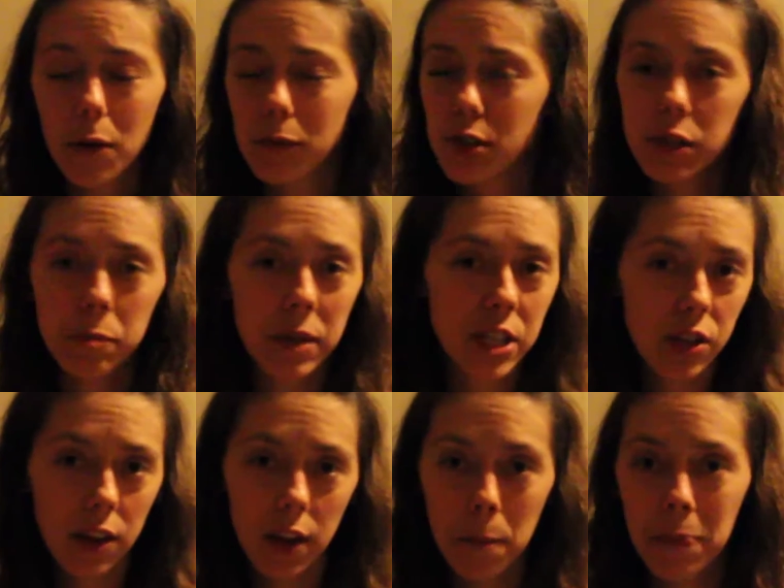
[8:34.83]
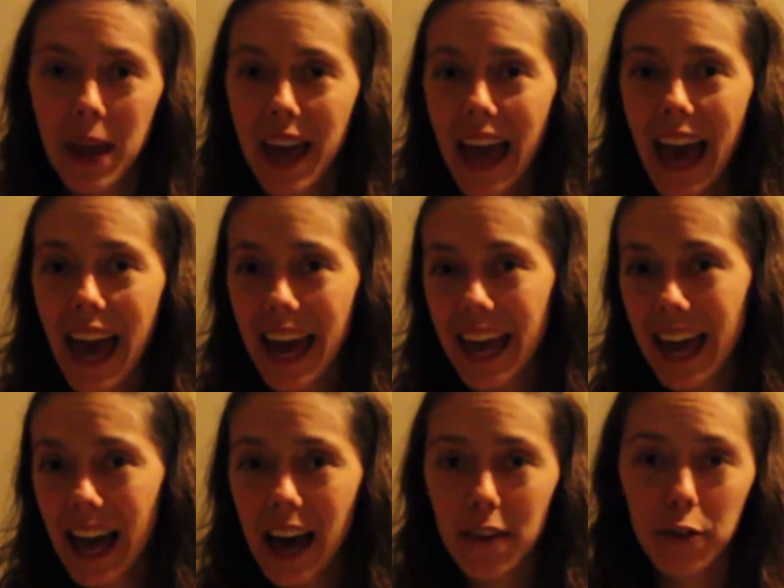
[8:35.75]
just mention them, hey,
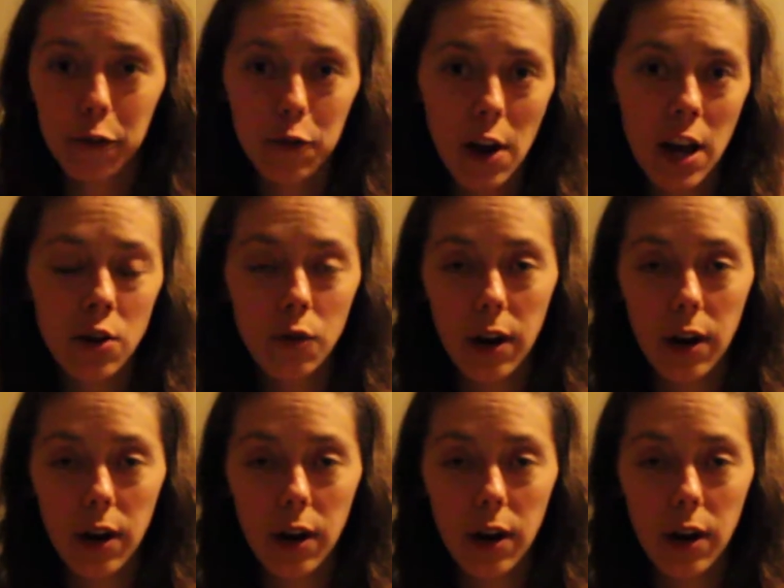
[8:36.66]
I have a friend,